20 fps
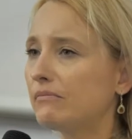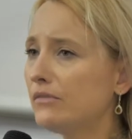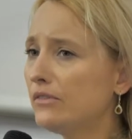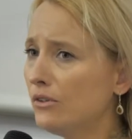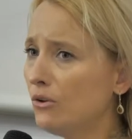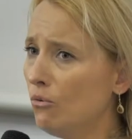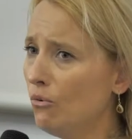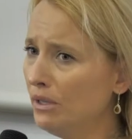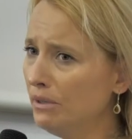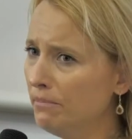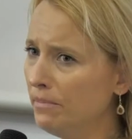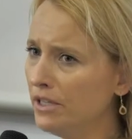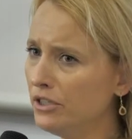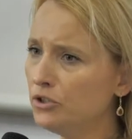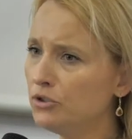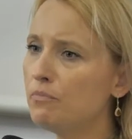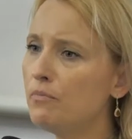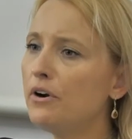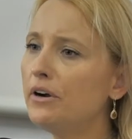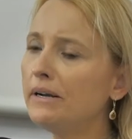one
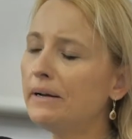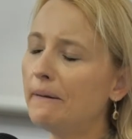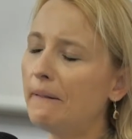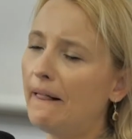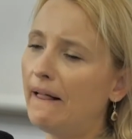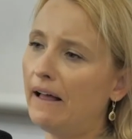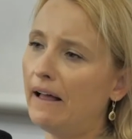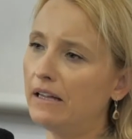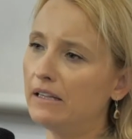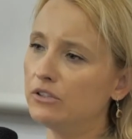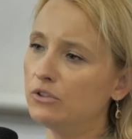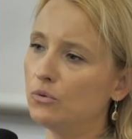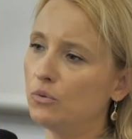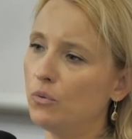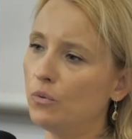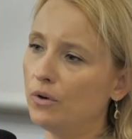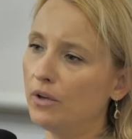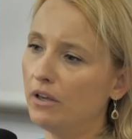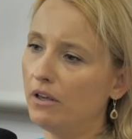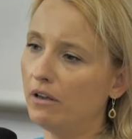benchmark, and
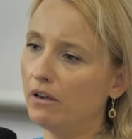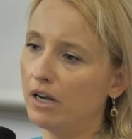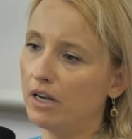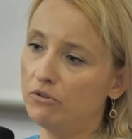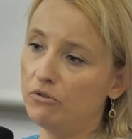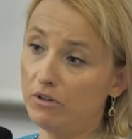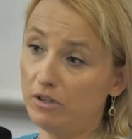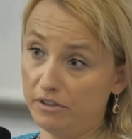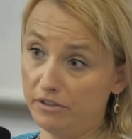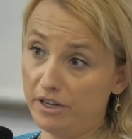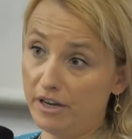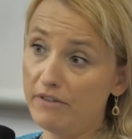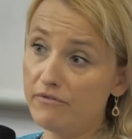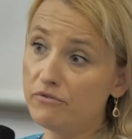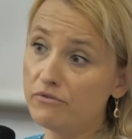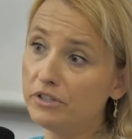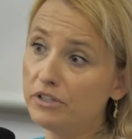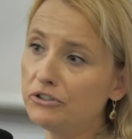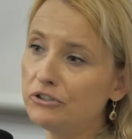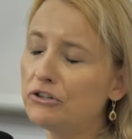we calculate the
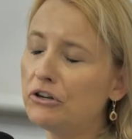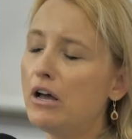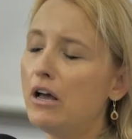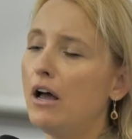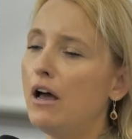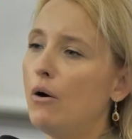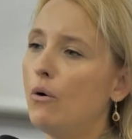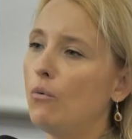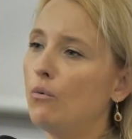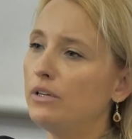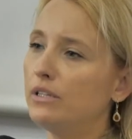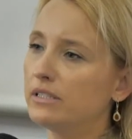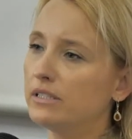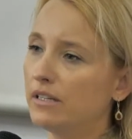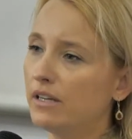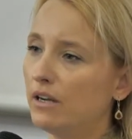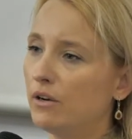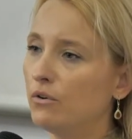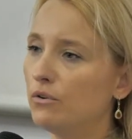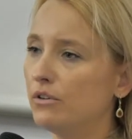average. We
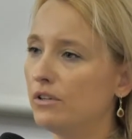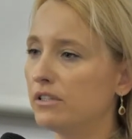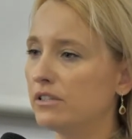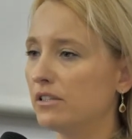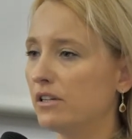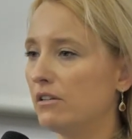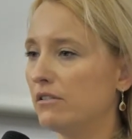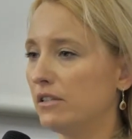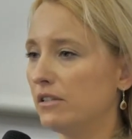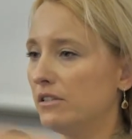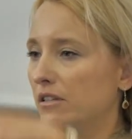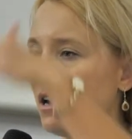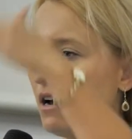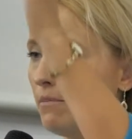say who is on the top,